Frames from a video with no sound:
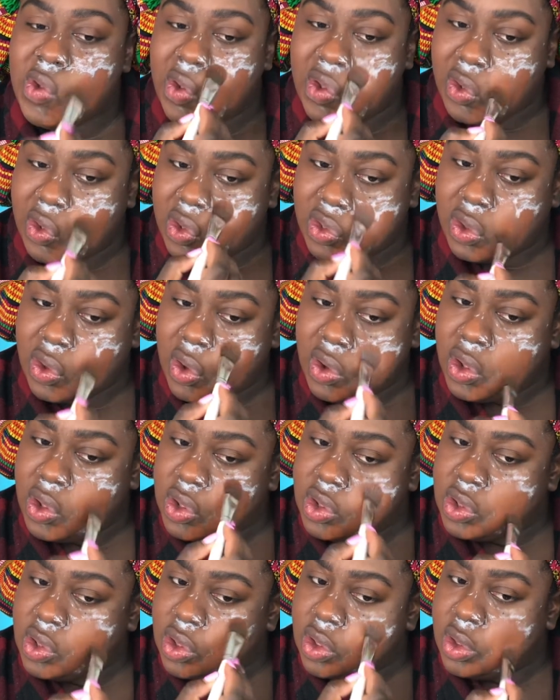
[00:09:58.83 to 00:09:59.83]
That's crazy.
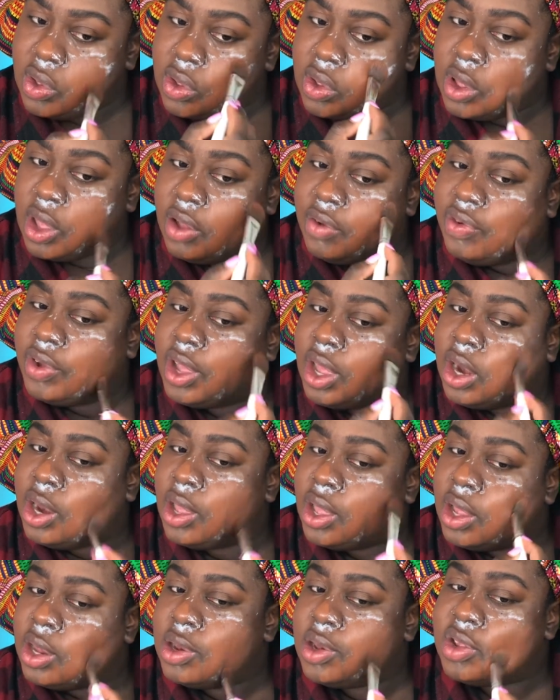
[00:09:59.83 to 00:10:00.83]
I forgot
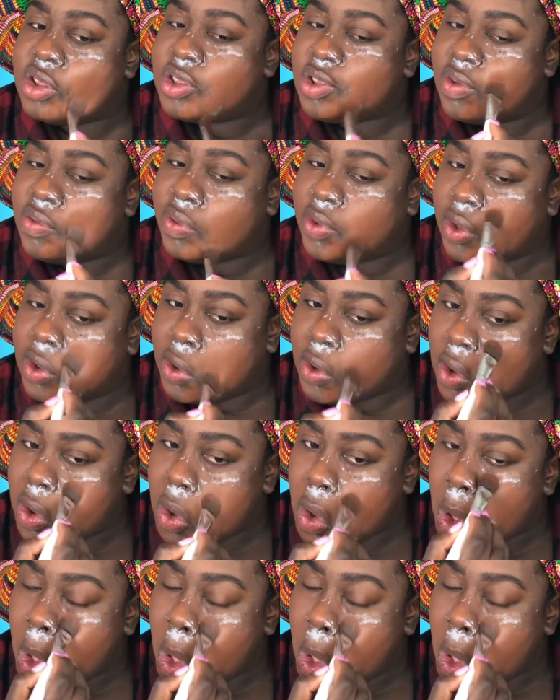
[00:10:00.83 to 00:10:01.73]
I had this over here.